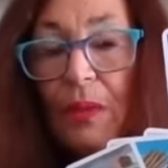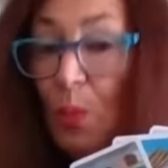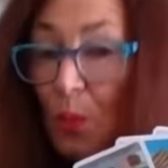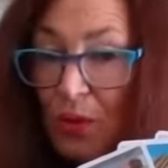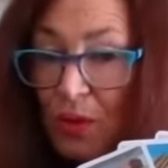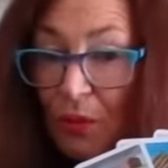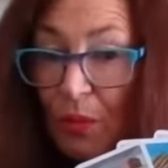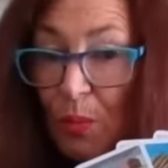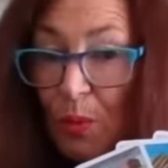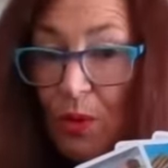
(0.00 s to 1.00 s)
the worst
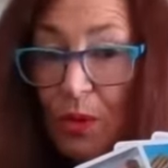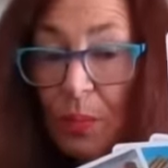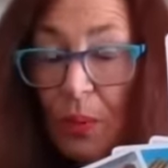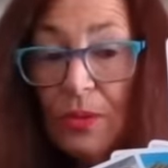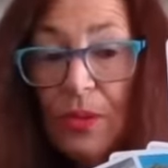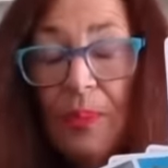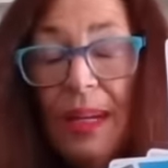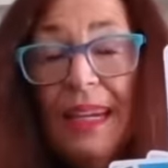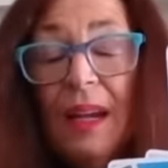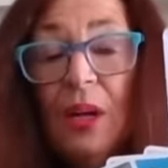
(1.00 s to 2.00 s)
of the worst,
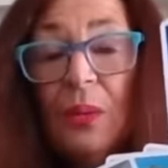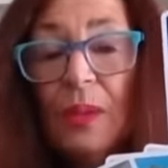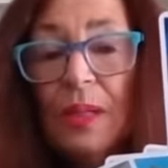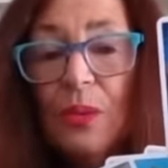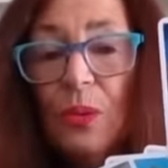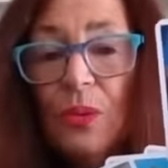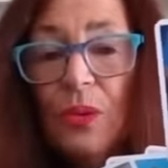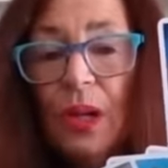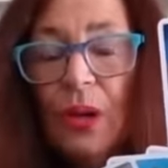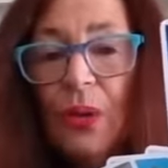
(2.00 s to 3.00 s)
possibly, but it's
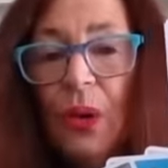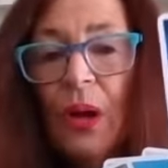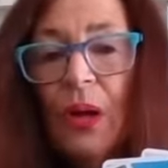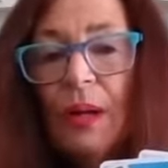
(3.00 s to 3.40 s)
also,